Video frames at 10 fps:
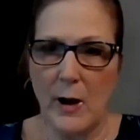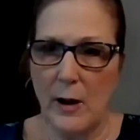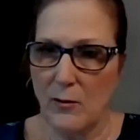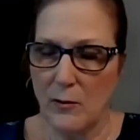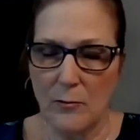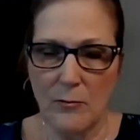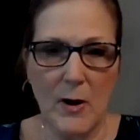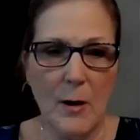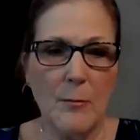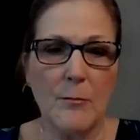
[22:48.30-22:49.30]
yes.
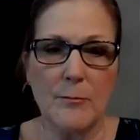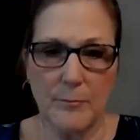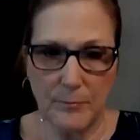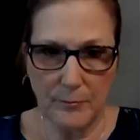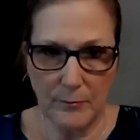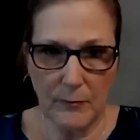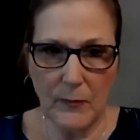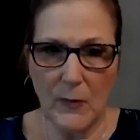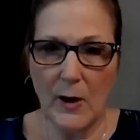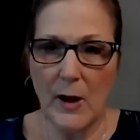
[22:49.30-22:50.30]
Candidate. Yep. Okay.
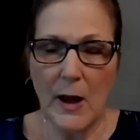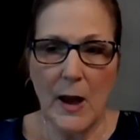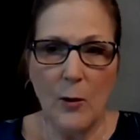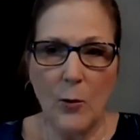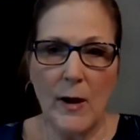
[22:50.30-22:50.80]
And